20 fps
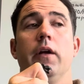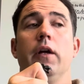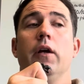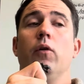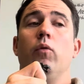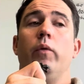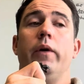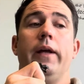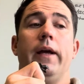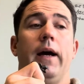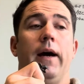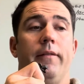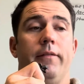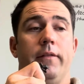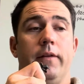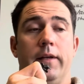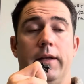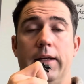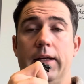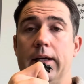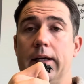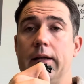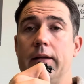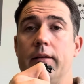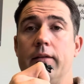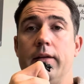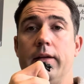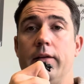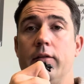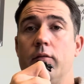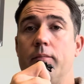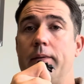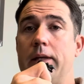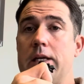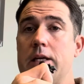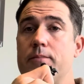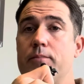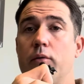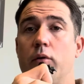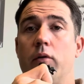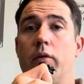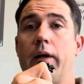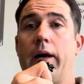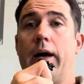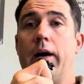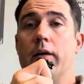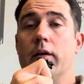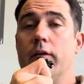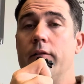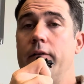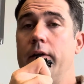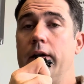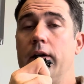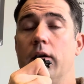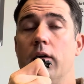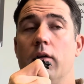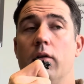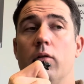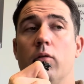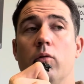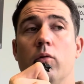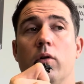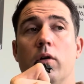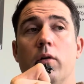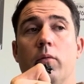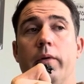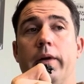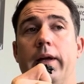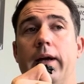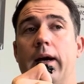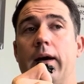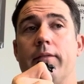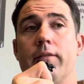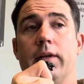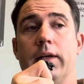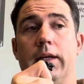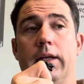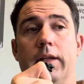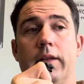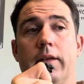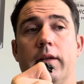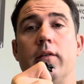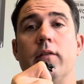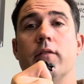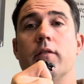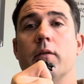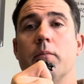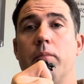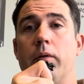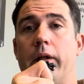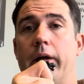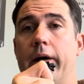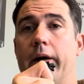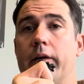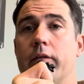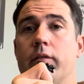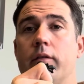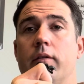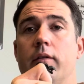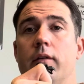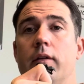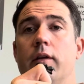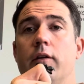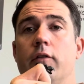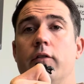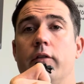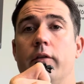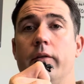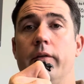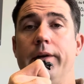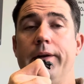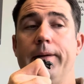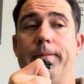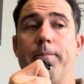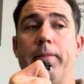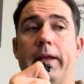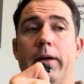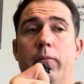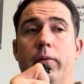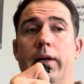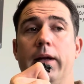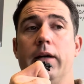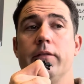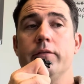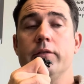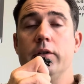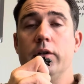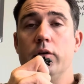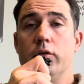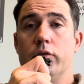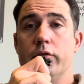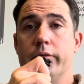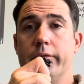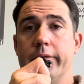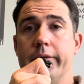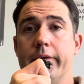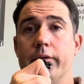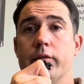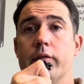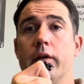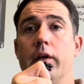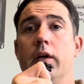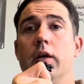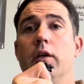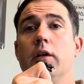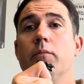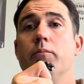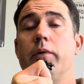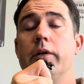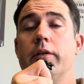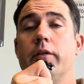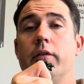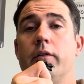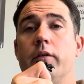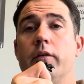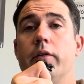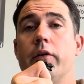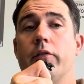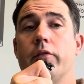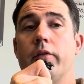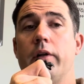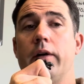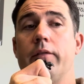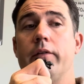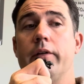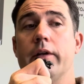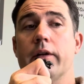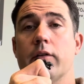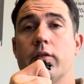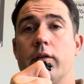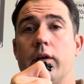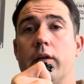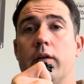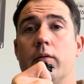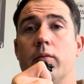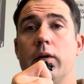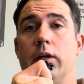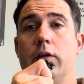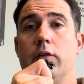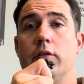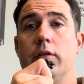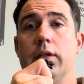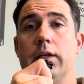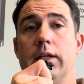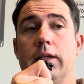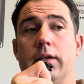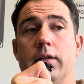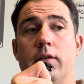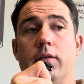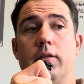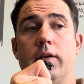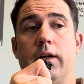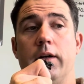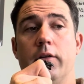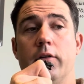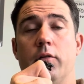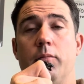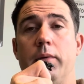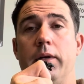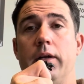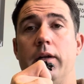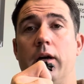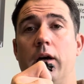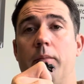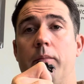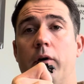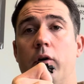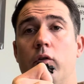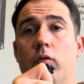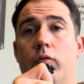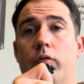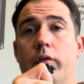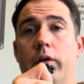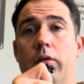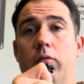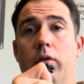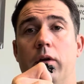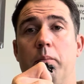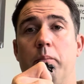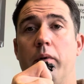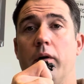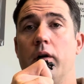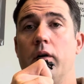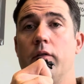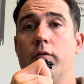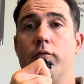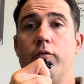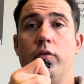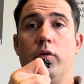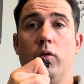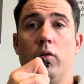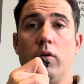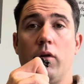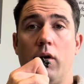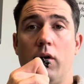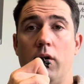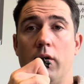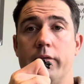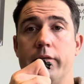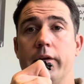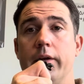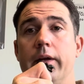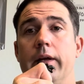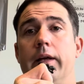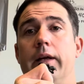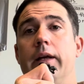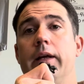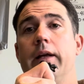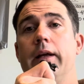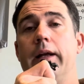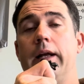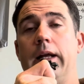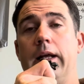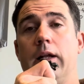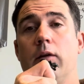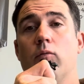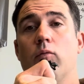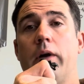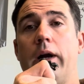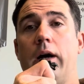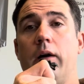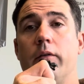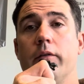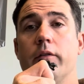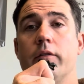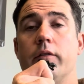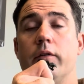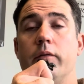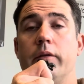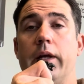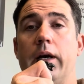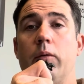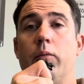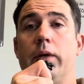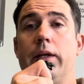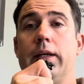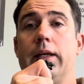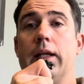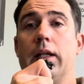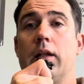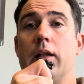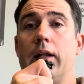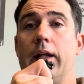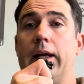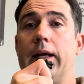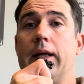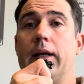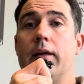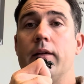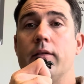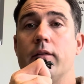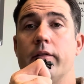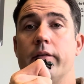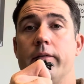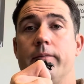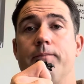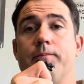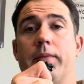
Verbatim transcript: We have to get these people out of here or we have to get this supplies to this unit and we have no choice but to do this level acceleration, get this airspeed up. Hopefully we burn fuel off en route so that we can land."